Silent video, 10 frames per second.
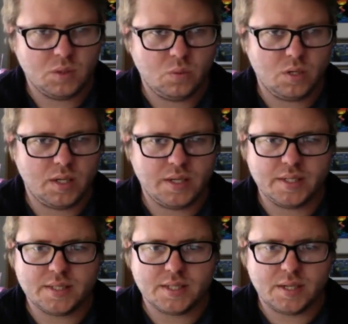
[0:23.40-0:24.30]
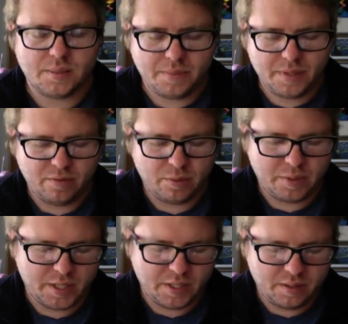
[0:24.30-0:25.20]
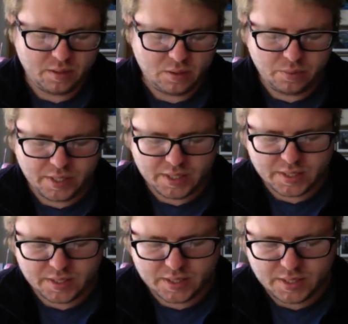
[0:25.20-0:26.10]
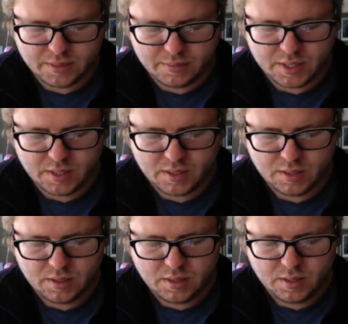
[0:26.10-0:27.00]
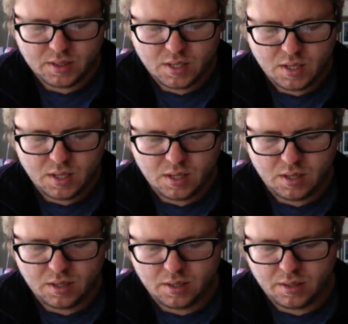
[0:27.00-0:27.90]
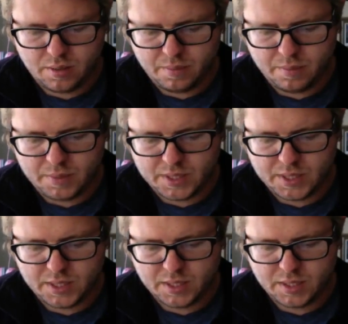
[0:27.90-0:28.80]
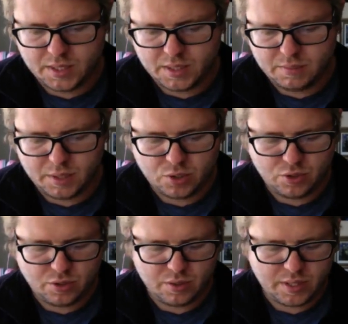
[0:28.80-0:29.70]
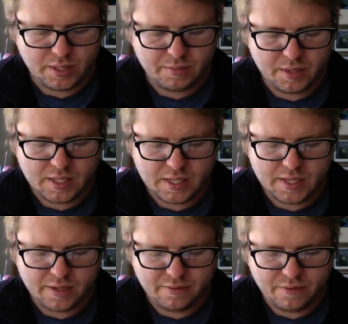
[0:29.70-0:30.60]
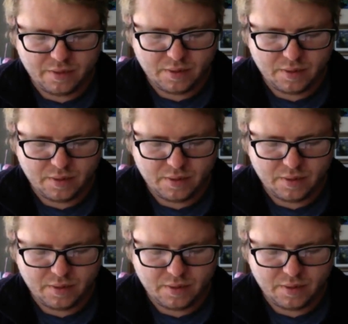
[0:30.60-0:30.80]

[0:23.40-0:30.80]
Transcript: What is up, everybody? Hope you guys can see me. Let me see, make sure that I'm live.